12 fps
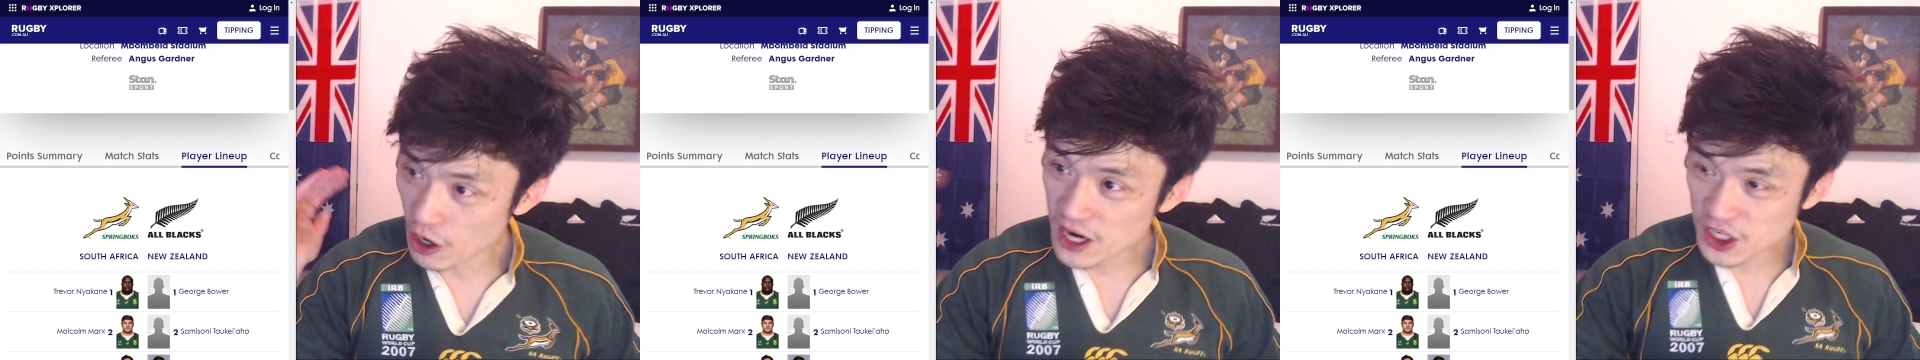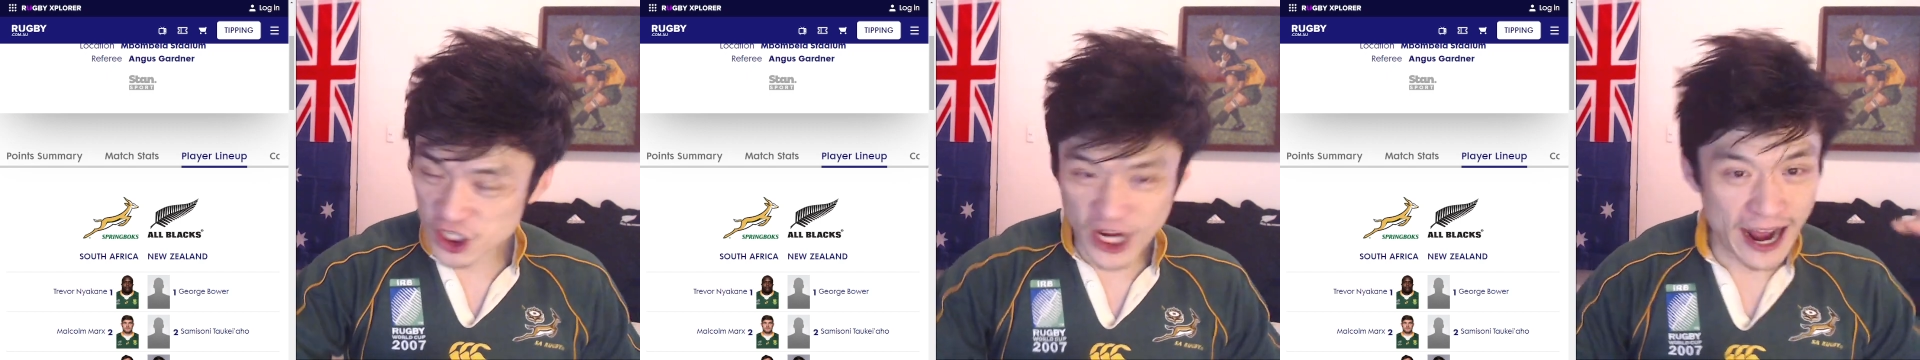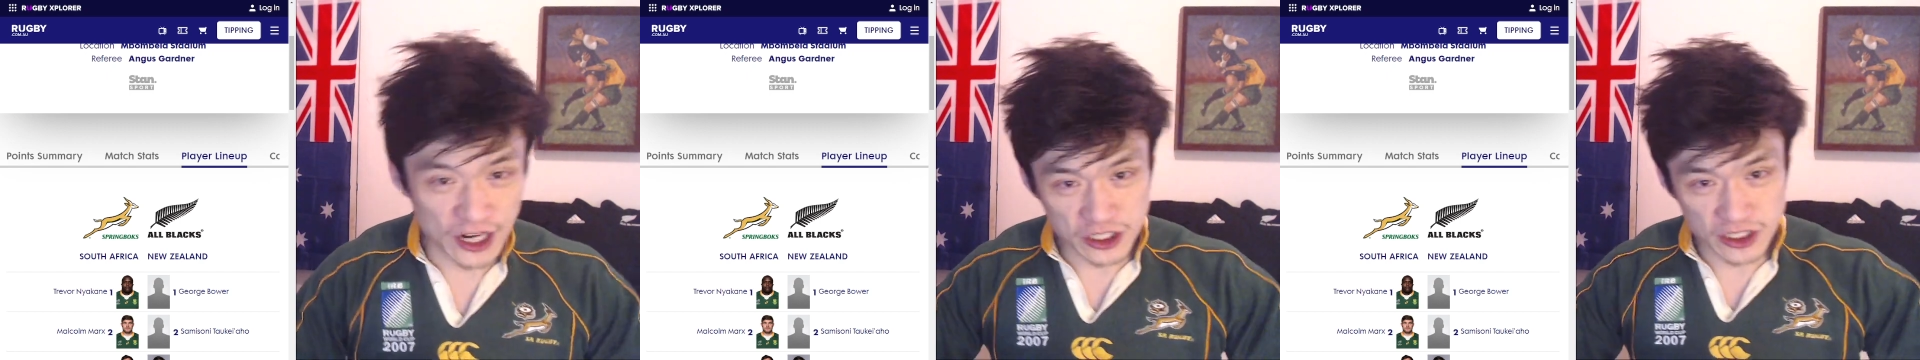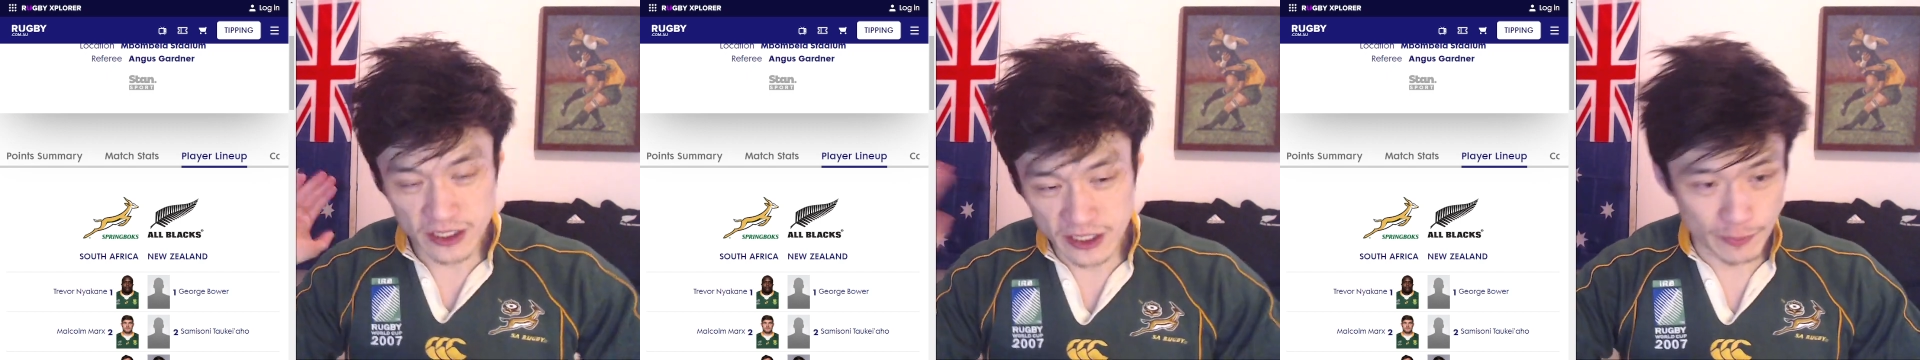challenging
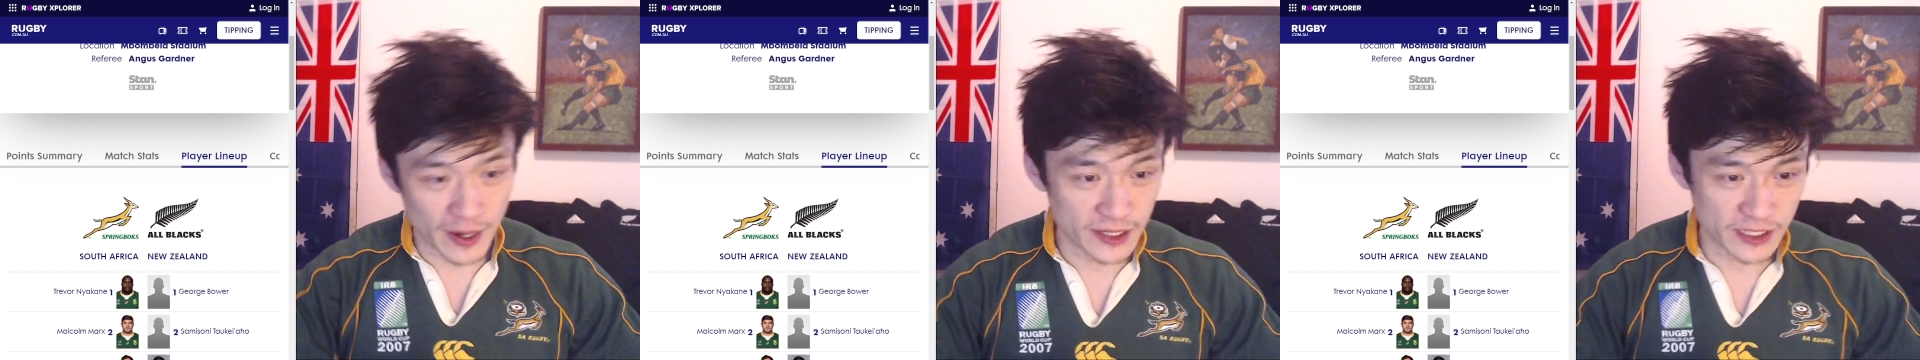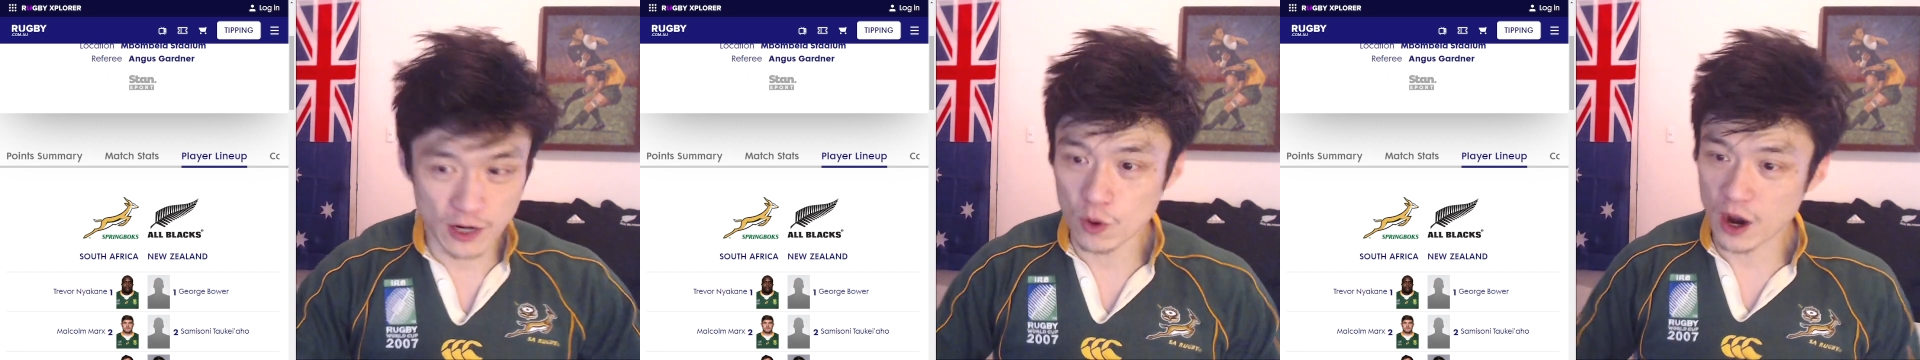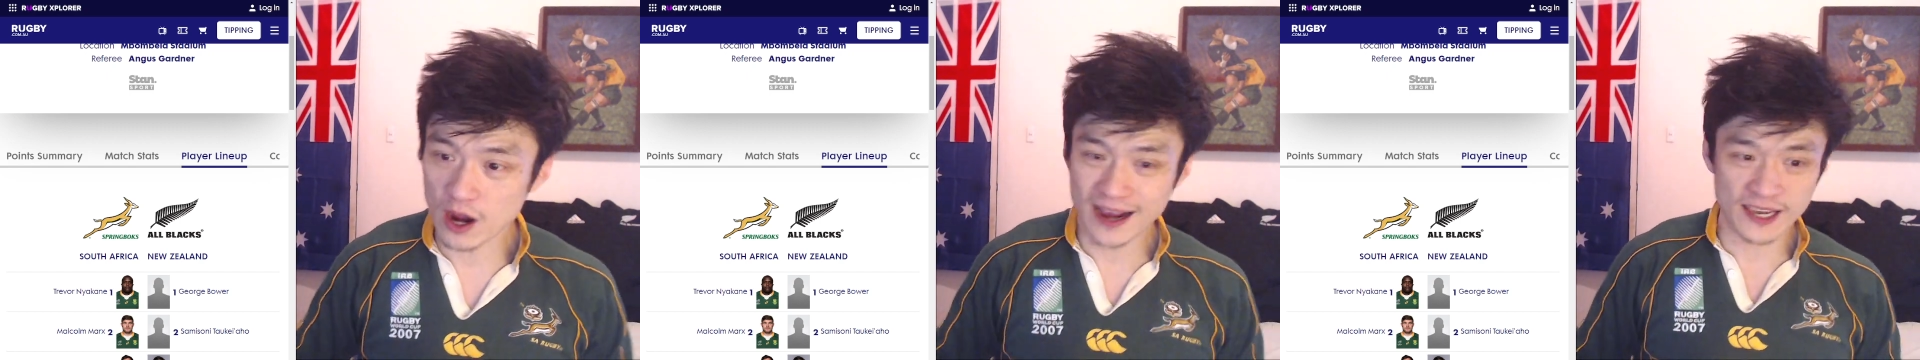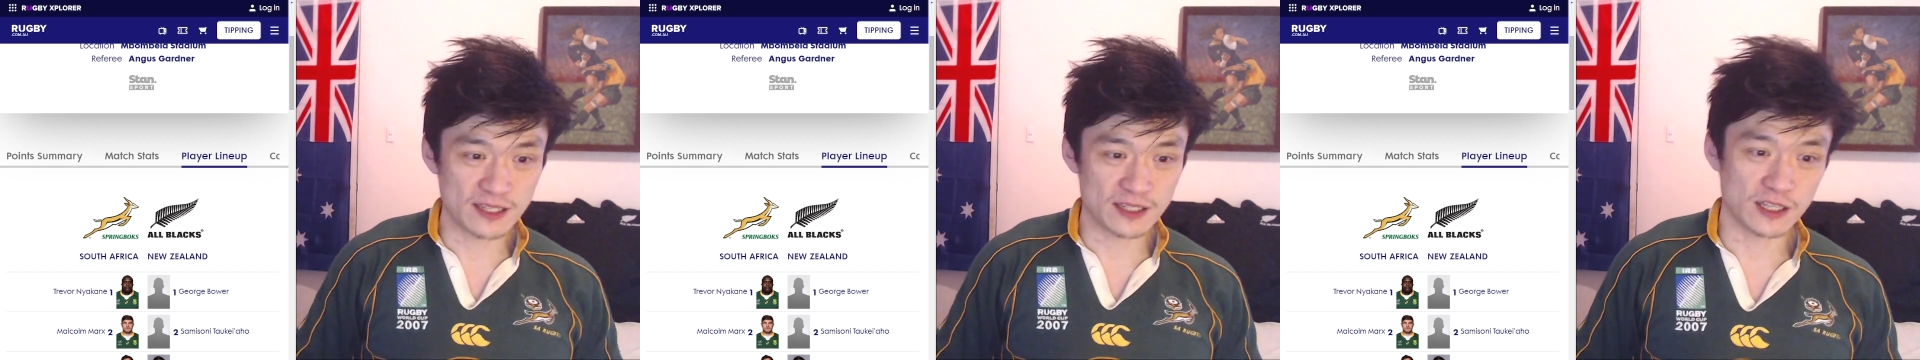the space out wide against the